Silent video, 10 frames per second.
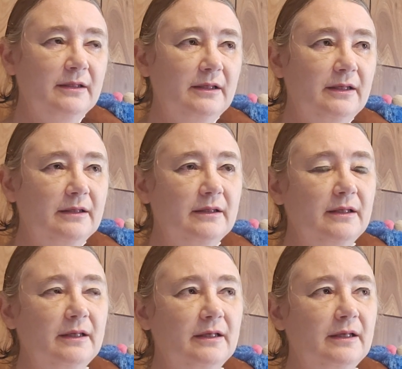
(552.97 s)

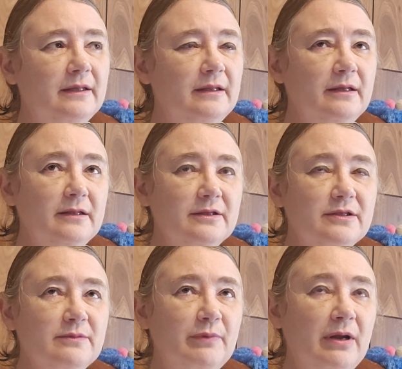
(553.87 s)
And I think this
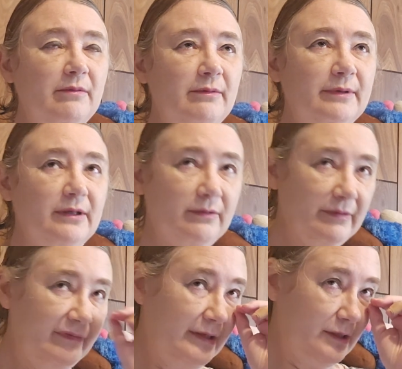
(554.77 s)
is probably a
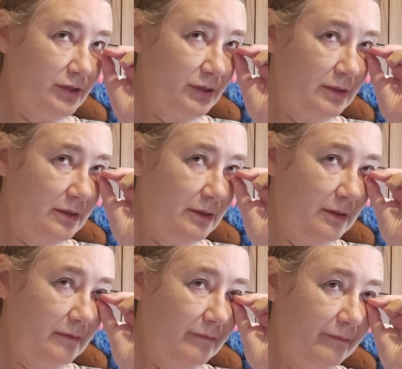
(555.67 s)
reflection
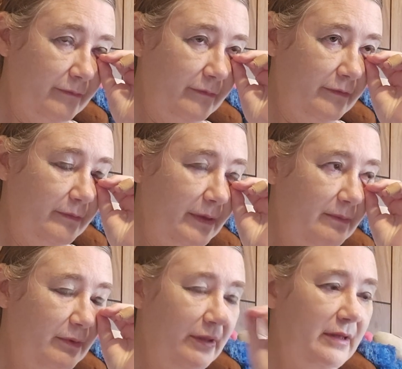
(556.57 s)
of the
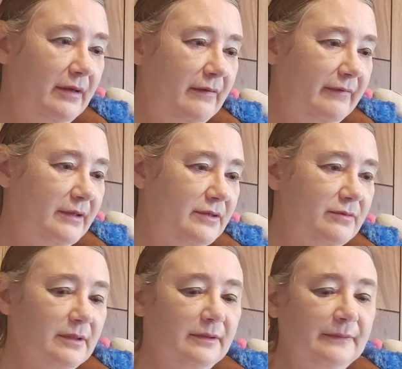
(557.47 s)
people of
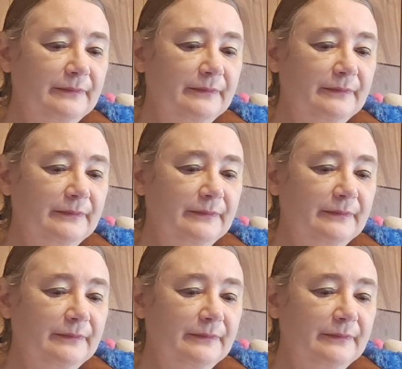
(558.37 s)
Israel,